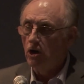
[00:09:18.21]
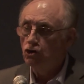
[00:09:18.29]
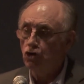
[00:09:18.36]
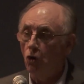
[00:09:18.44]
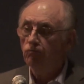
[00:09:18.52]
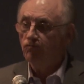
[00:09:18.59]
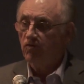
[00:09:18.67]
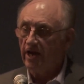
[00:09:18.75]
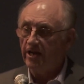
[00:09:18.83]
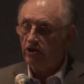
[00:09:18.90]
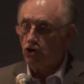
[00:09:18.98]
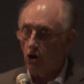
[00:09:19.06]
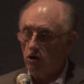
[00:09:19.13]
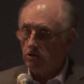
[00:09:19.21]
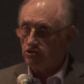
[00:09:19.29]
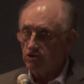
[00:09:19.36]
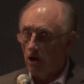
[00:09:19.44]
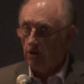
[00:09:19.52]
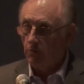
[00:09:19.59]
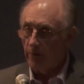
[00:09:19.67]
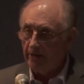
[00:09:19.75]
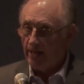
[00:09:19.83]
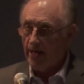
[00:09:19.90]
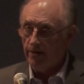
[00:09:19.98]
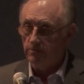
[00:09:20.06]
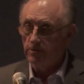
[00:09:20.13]
don't forget Turtles All the Way
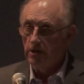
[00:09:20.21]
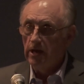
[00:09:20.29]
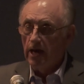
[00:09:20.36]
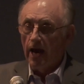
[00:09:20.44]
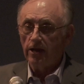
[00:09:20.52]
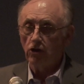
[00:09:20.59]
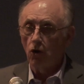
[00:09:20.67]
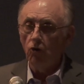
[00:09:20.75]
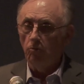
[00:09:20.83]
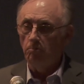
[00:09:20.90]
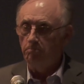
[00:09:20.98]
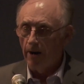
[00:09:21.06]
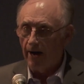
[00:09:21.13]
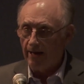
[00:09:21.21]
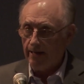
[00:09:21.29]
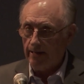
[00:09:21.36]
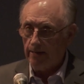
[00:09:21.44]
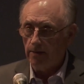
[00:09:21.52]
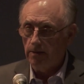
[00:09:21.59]
Down and go buy it.